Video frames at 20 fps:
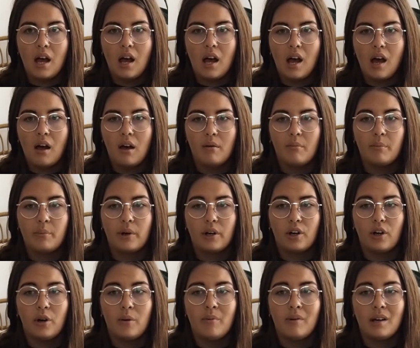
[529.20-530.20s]

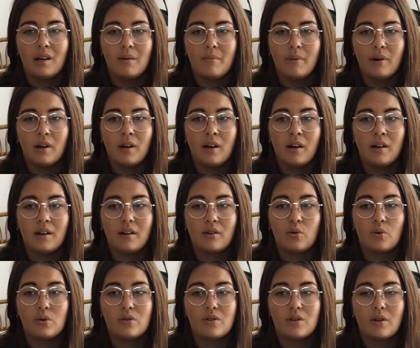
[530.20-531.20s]
But Copaiba
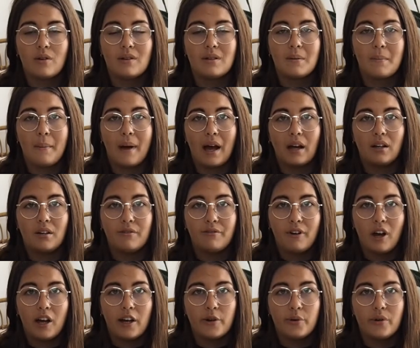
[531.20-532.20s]
also is a
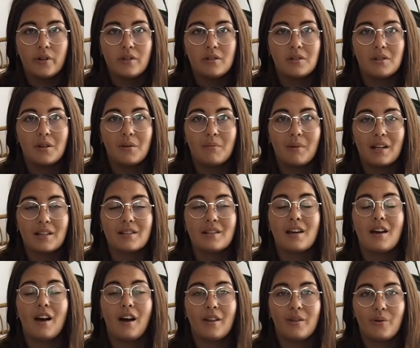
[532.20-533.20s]
magnifying oil, so it makes
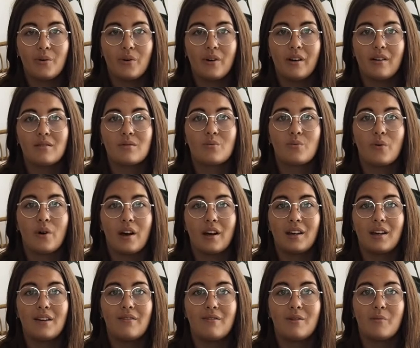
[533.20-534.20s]
the other oils
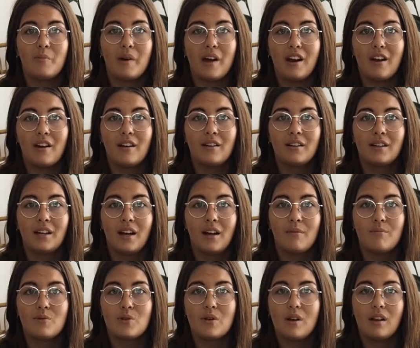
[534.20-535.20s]
work even better.
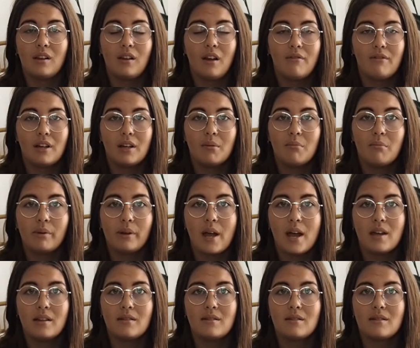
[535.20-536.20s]
So I love it in
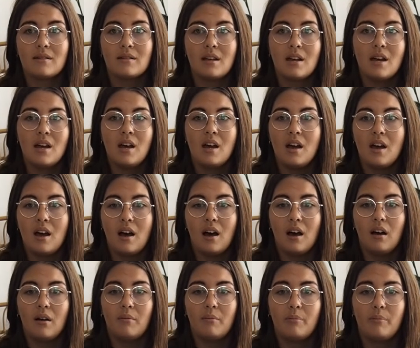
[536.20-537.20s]
blends.
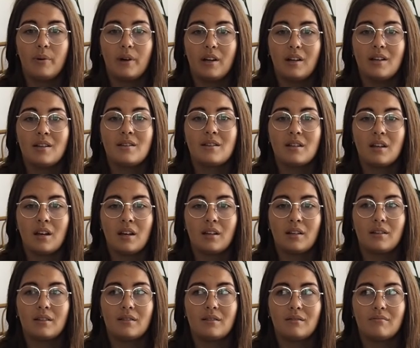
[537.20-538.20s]
But it's
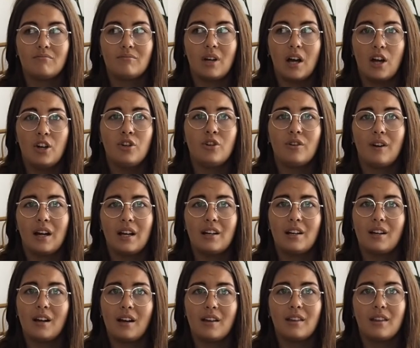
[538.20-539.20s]
like
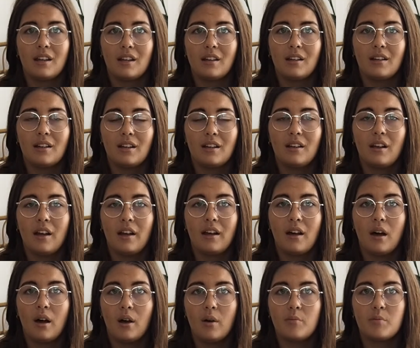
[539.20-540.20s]
underrated, I think. It like
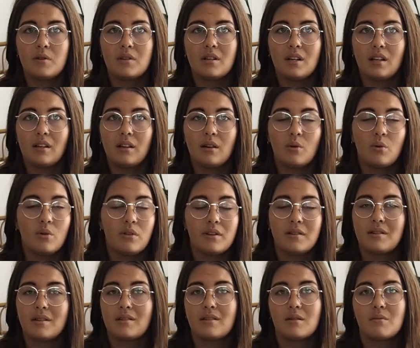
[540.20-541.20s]
helps nearly all the
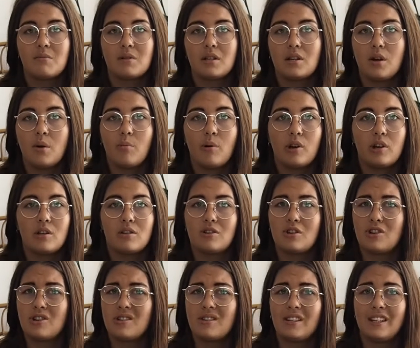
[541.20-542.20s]
systems in your body,
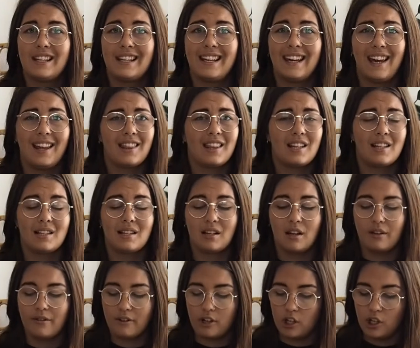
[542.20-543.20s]
so just get that
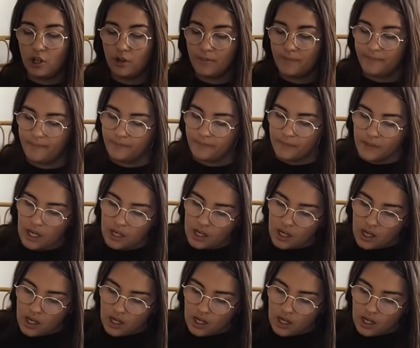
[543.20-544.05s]
stuff on you.